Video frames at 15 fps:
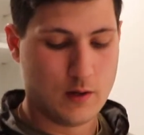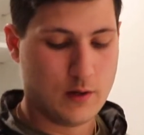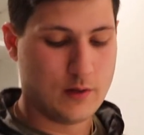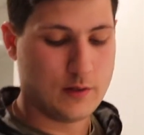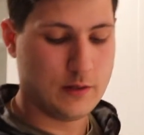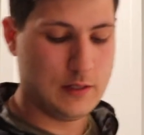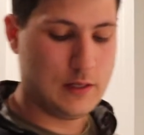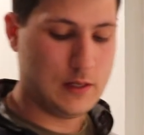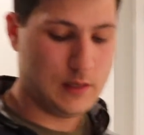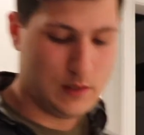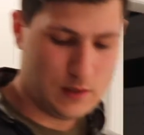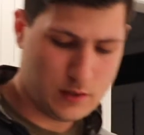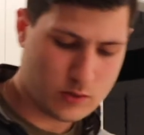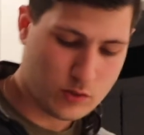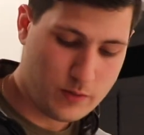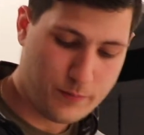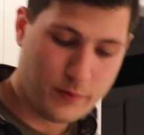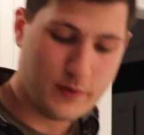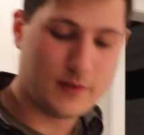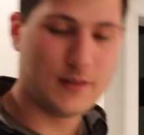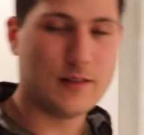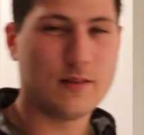The
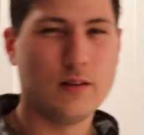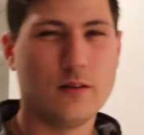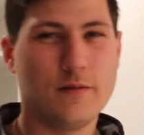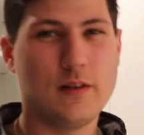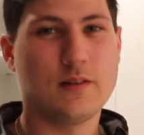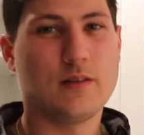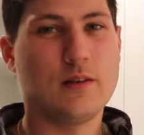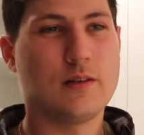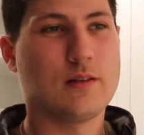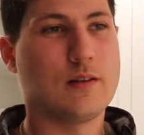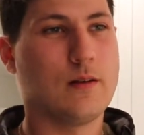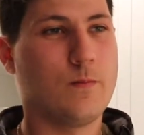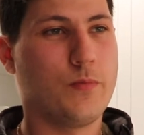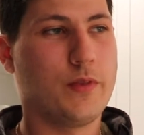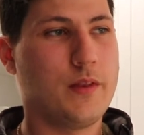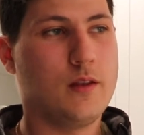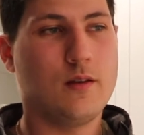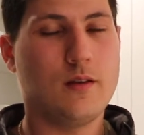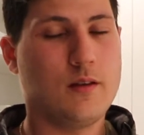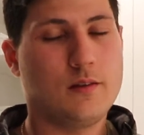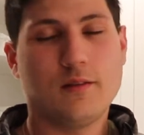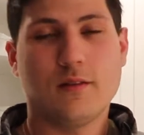3.6 liter V6,
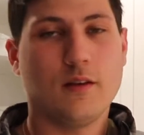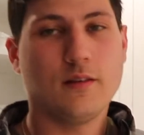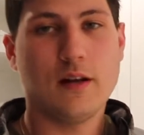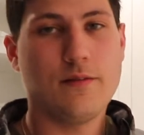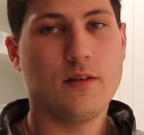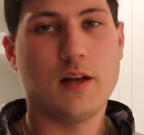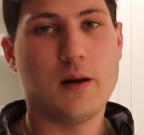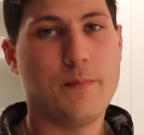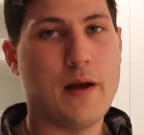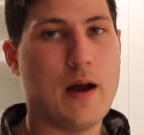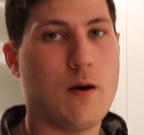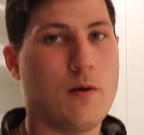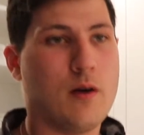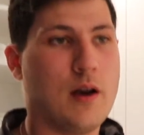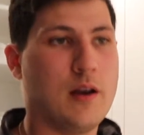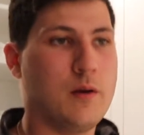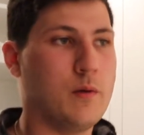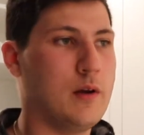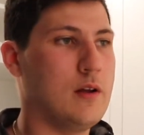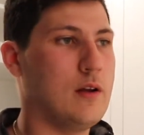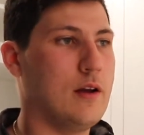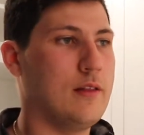it doesn't have a lot of power anyway.